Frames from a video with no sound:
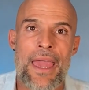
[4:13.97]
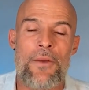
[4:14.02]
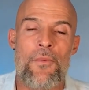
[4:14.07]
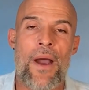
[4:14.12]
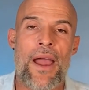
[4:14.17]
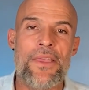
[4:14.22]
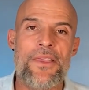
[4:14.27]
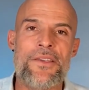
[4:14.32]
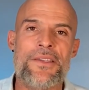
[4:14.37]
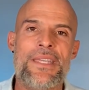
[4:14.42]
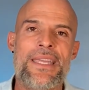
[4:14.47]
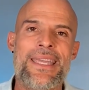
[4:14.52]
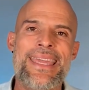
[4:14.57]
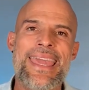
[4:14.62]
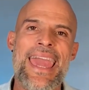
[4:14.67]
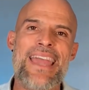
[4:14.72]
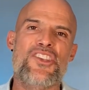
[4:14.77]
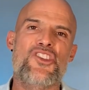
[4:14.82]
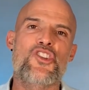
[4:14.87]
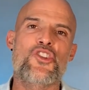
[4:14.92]
Why does it
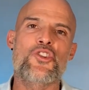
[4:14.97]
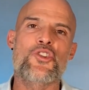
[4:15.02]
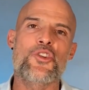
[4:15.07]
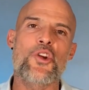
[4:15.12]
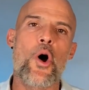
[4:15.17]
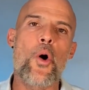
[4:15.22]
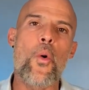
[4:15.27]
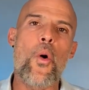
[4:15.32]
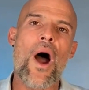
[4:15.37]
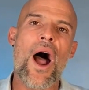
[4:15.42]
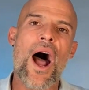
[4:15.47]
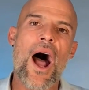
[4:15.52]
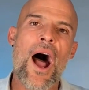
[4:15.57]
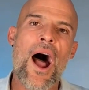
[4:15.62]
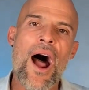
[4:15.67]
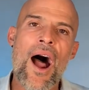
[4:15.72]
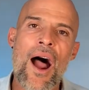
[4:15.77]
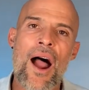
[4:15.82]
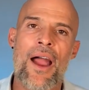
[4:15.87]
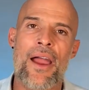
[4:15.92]
get so
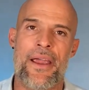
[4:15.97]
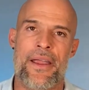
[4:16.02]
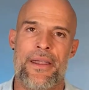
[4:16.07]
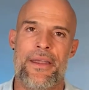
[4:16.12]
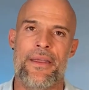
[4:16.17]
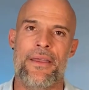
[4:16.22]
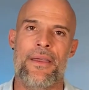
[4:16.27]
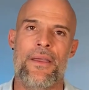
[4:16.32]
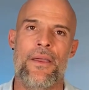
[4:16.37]
hard?